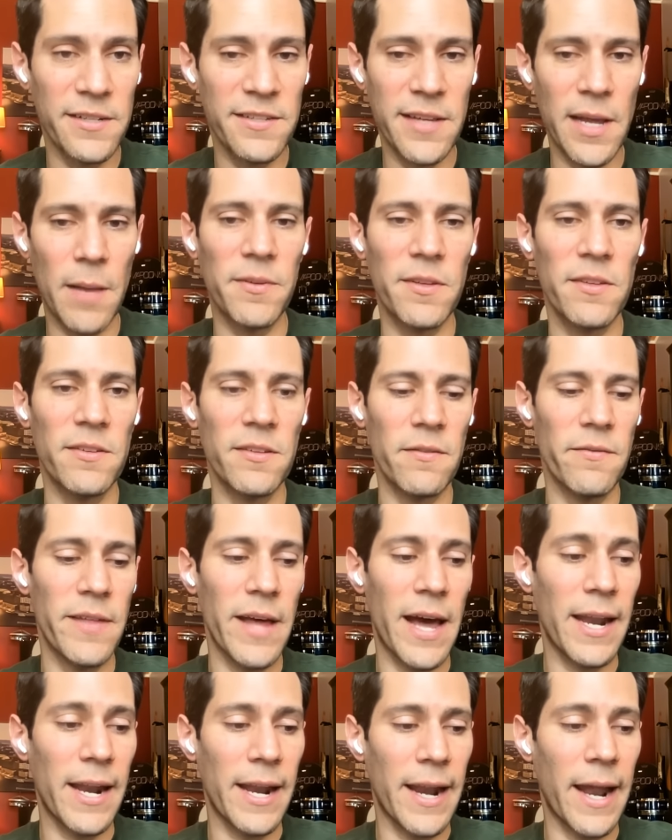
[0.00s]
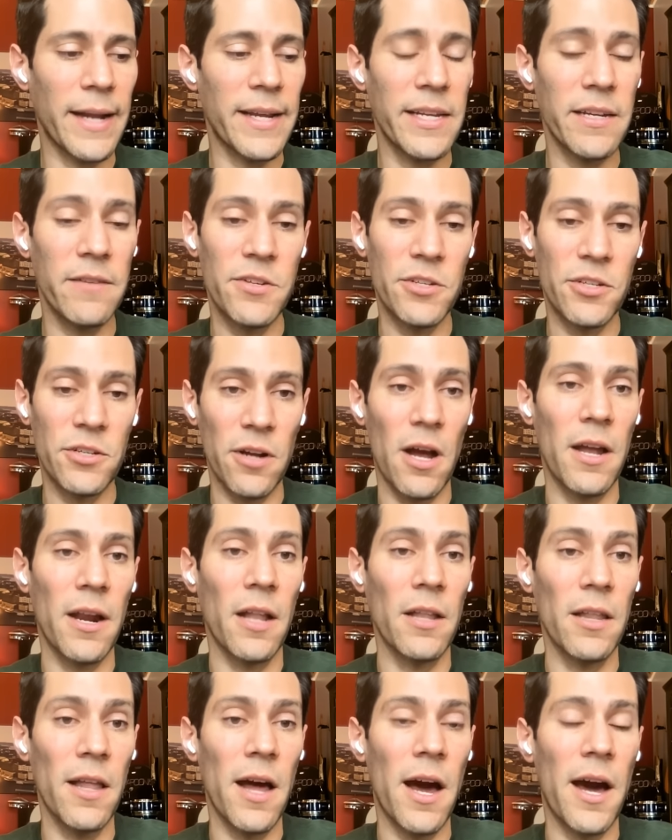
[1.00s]
in acceptance of that. And I give Sean
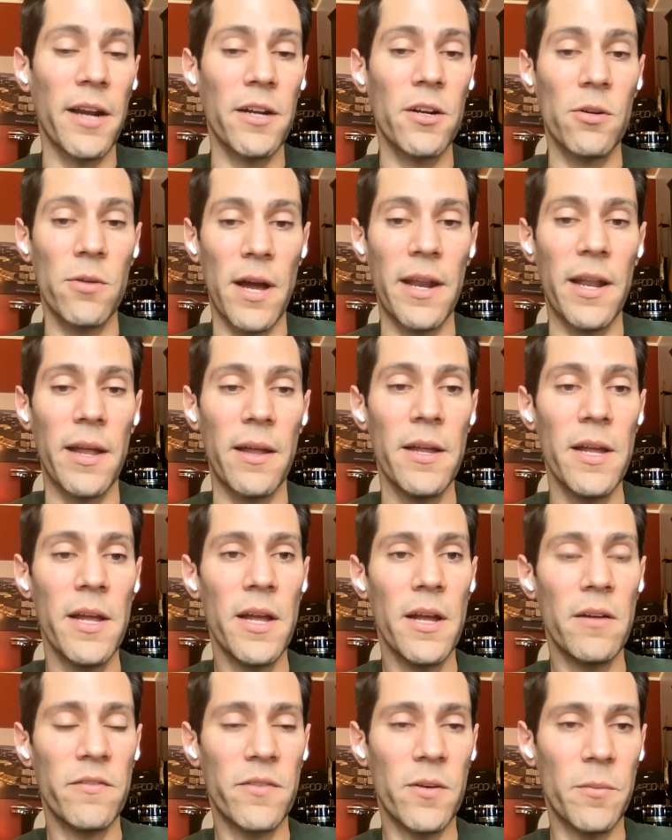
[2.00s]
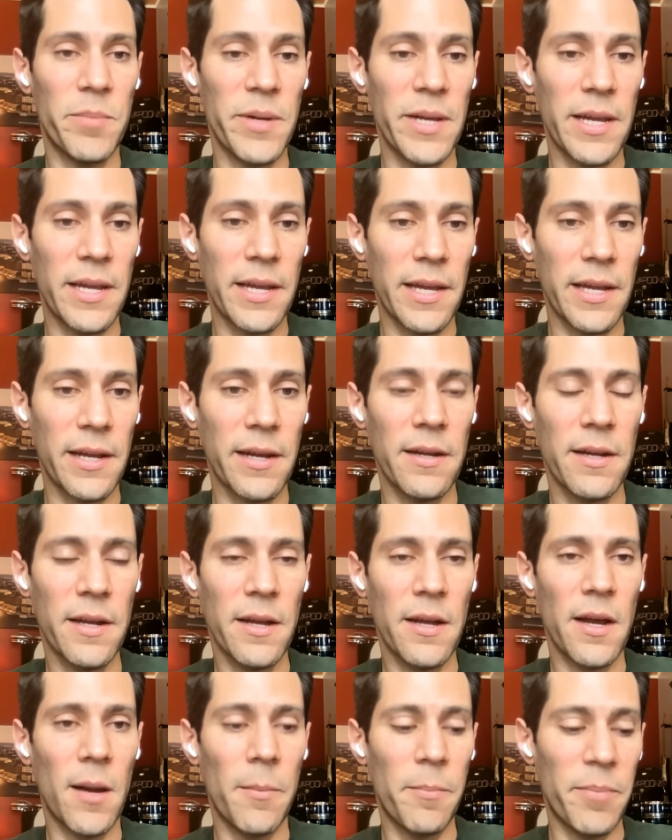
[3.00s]
a lot of credit for being
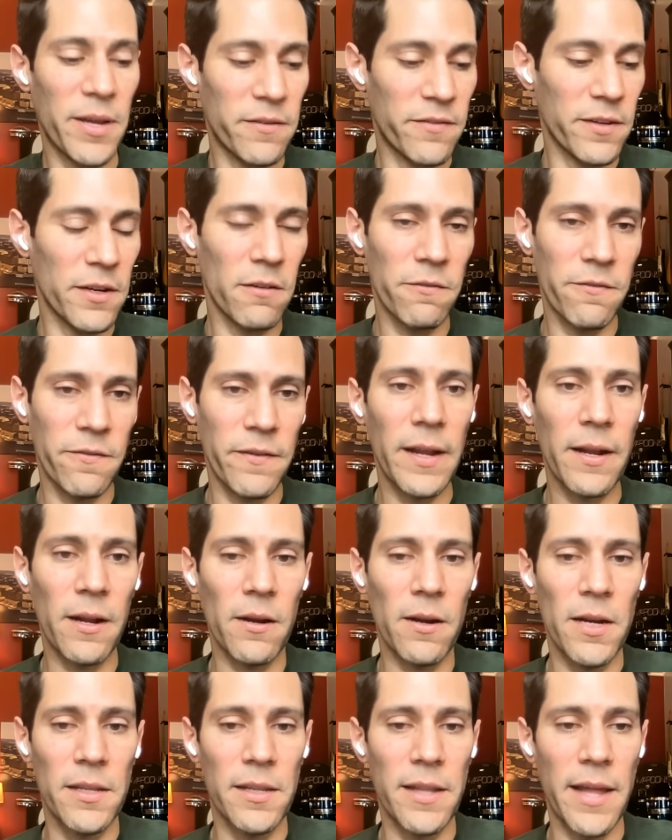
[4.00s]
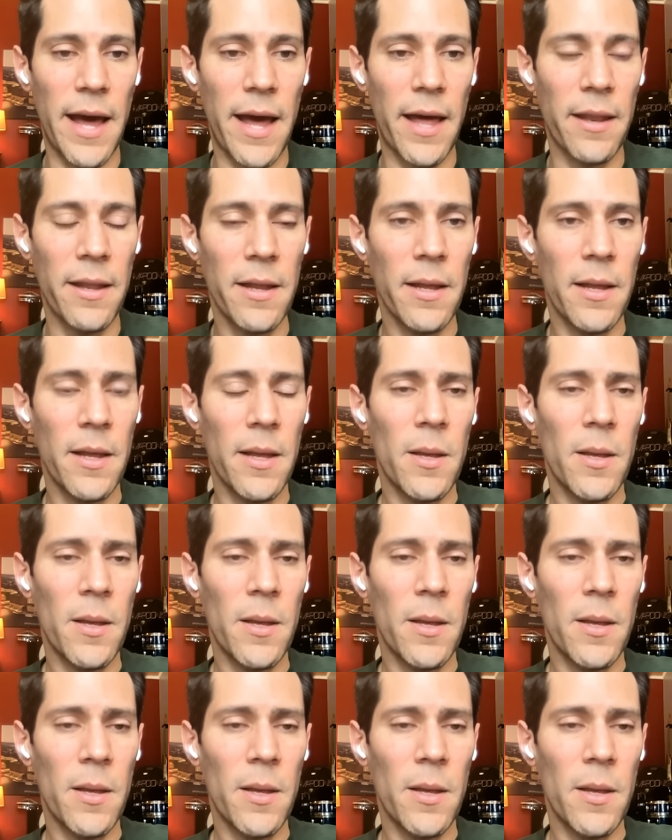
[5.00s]
a pivotal figure in that,